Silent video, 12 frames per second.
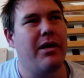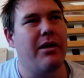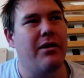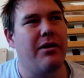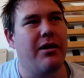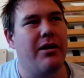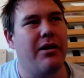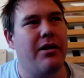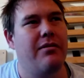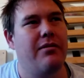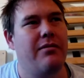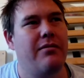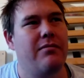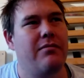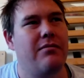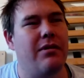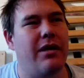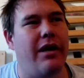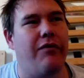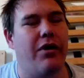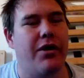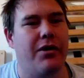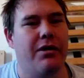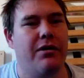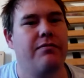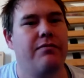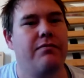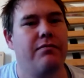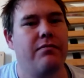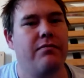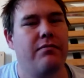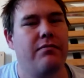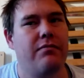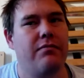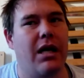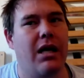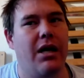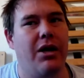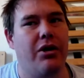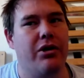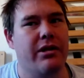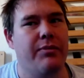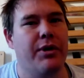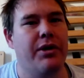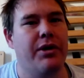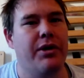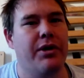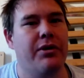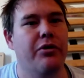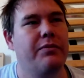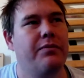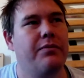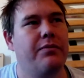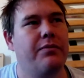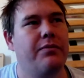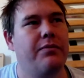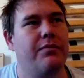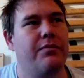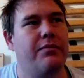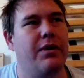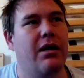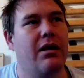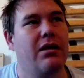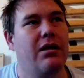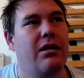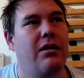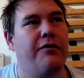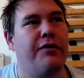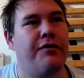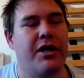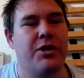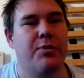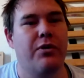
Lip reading: better than every other News Limited group for